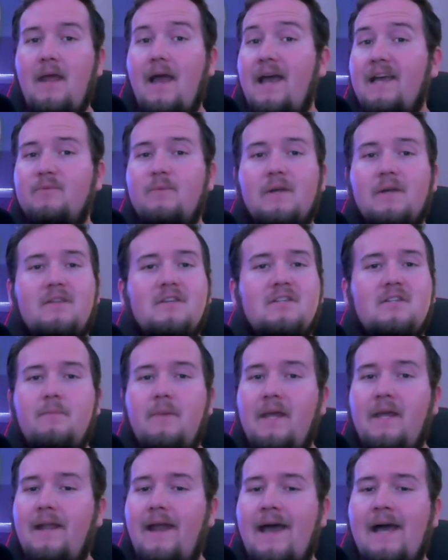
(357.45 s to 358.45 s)
I expect this to
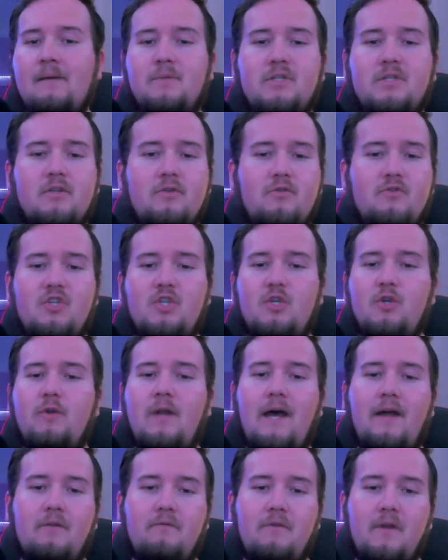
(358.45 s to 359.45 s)
be an absolute
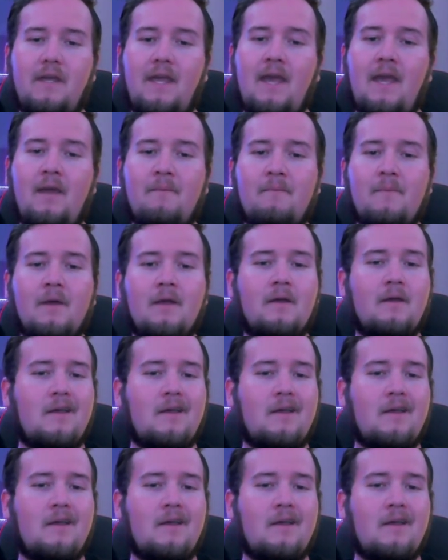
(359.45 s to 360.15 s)
shootout of a game.